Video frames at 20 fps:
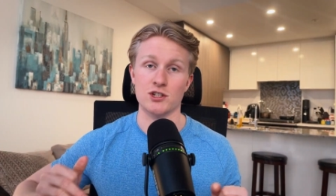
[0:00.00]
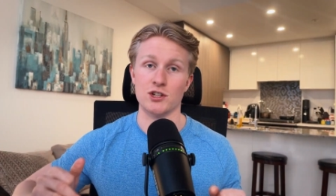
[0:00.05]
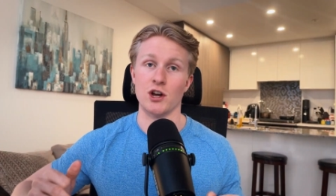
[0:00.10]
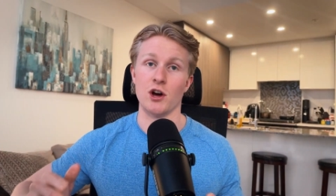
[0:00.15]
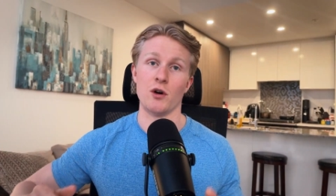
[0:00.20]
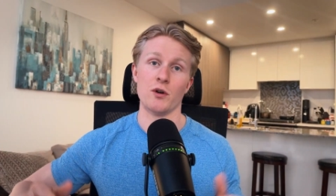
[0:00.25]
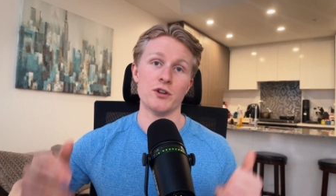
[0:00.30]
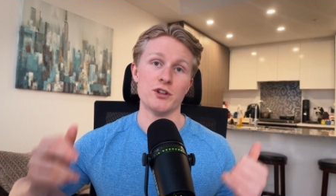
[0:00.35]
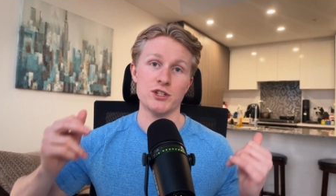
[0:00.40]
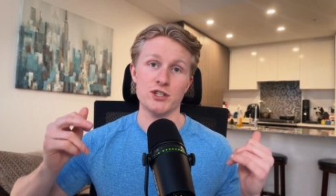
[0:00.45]

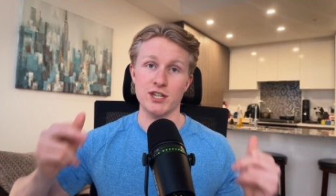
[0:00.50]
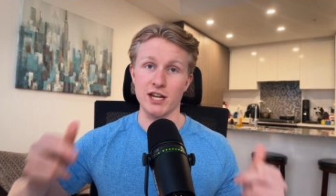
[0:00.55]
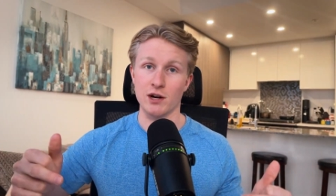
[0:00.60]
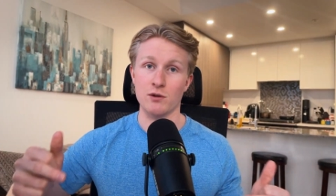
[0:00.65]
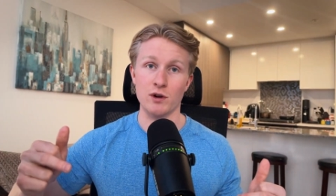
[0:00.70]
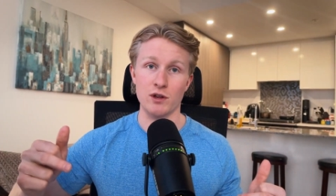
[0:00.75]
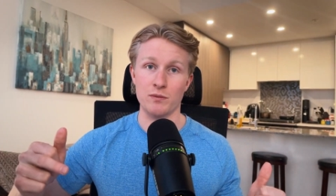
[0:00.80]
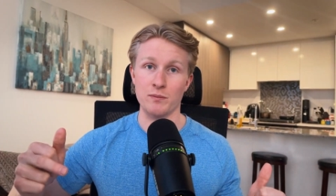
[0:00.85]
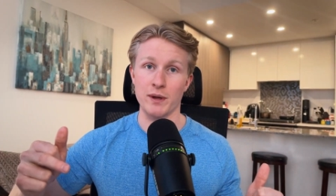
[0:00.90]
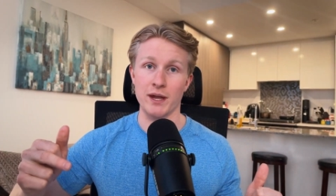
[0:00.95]
So stick
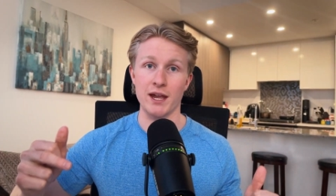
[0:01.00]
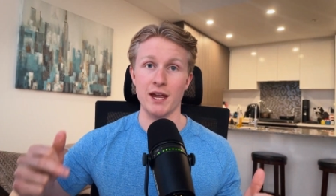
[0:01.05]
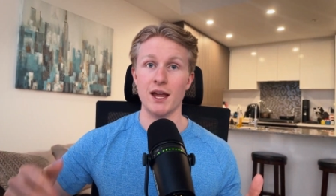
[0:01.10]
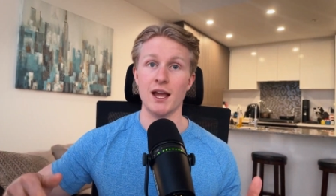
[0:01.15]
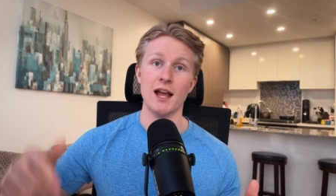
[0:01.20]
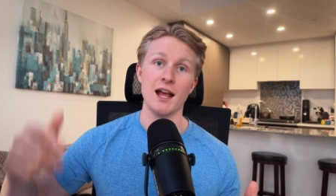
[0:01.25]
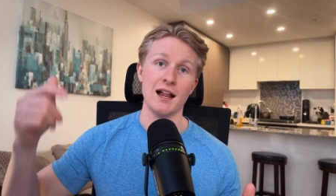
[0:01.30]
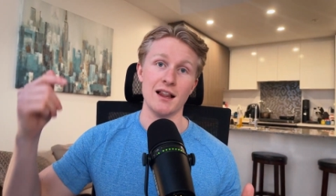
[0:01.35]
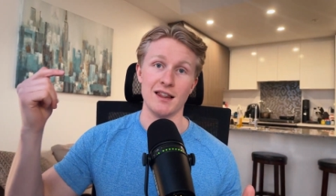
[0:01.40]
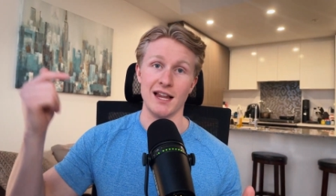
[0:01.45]
with me.
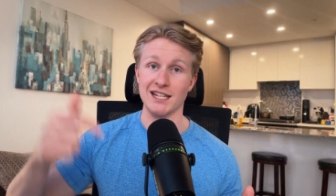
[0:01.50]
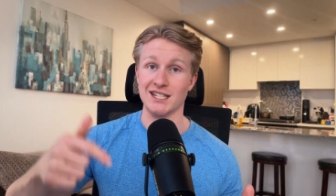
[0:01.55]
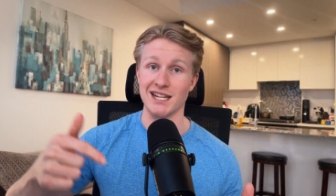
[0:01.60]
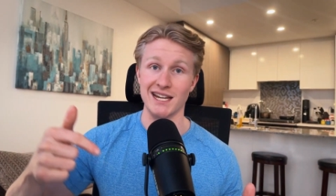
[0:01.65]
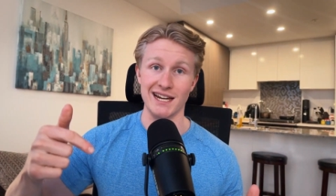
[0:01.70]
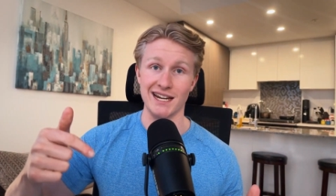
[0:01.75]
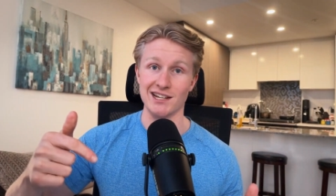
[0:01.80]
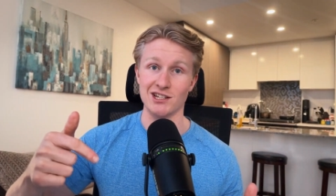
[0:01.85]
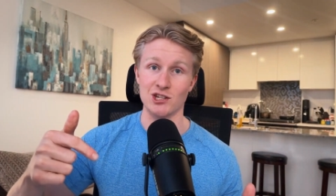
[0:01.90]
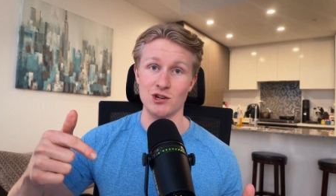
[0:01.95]
Let's
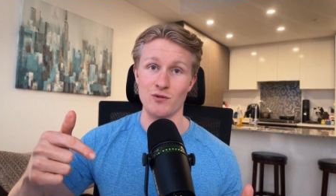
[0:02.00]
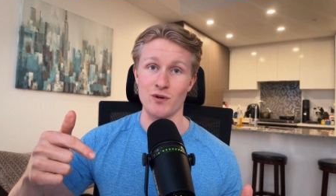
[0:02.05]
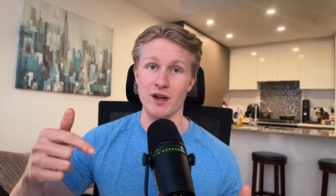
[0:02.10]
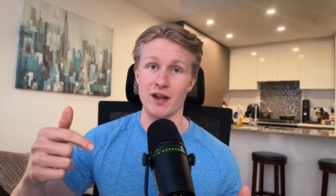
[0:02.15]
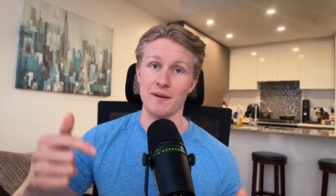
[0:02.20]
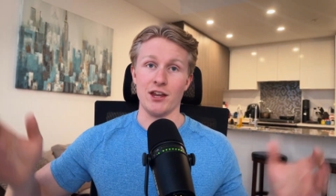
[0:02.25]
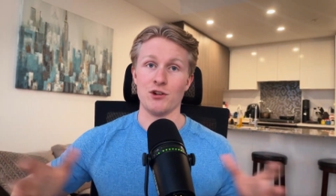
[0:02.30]
get into it.